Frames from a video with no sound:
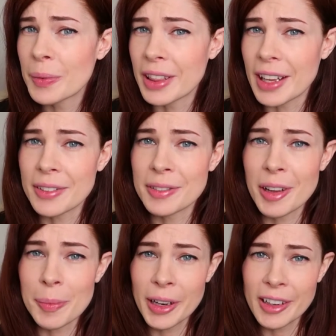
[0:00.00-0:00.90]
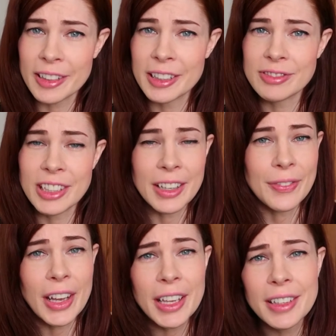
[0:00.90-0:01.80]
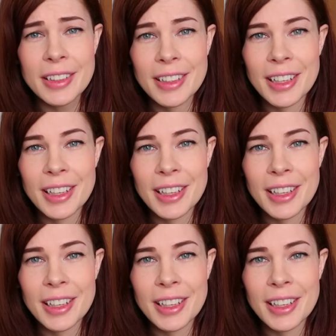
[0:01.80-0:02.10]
without appearing really vain,